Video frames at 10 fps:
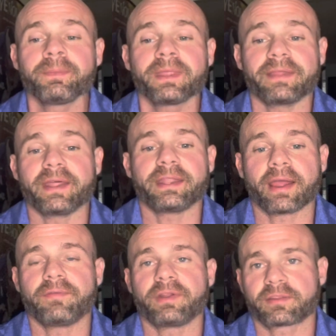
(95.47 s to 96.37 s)
and then they're
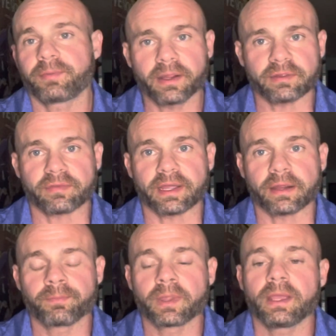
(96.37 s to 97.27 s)
having an experience there.
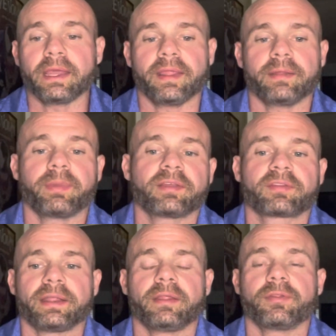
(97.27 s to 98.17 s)
And then based
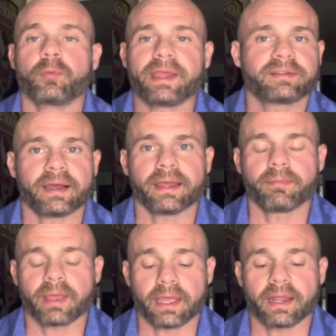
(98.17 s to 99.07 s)
on the wait time
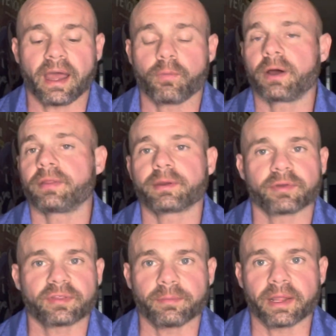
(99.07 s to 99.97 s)
and how well they were
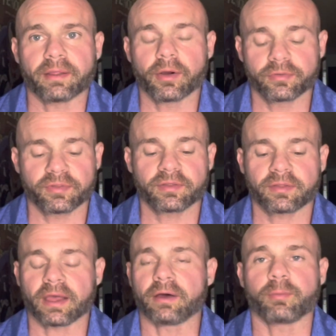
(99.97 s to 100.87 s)
seated by the hostess,
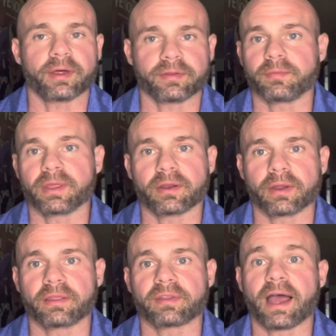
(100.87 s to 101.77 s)
how well the demeanor
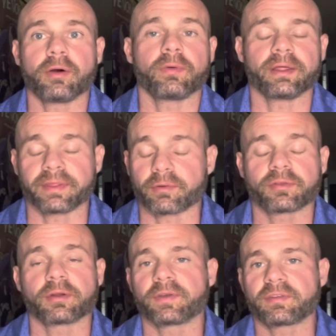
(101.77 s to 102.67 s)
is, and how well they were
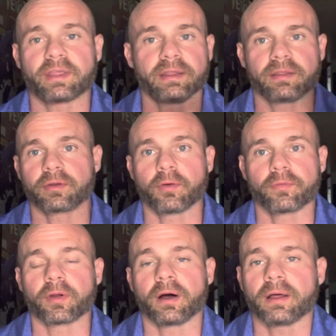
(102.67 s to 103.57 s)
serviced, and the
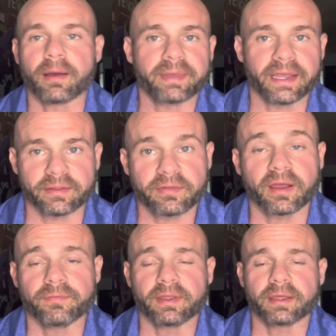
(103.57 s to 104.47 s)
overall ambiance
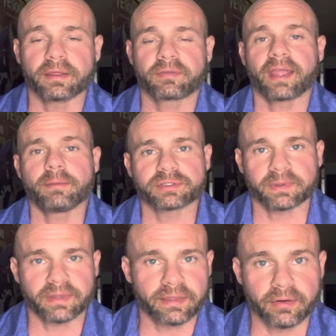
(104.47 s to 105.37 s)
of the
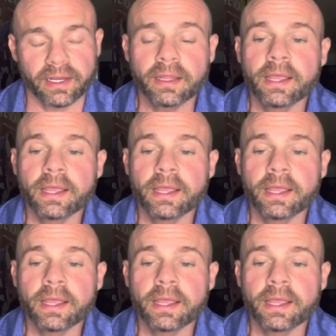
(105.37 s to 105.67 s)
establishment that they're in,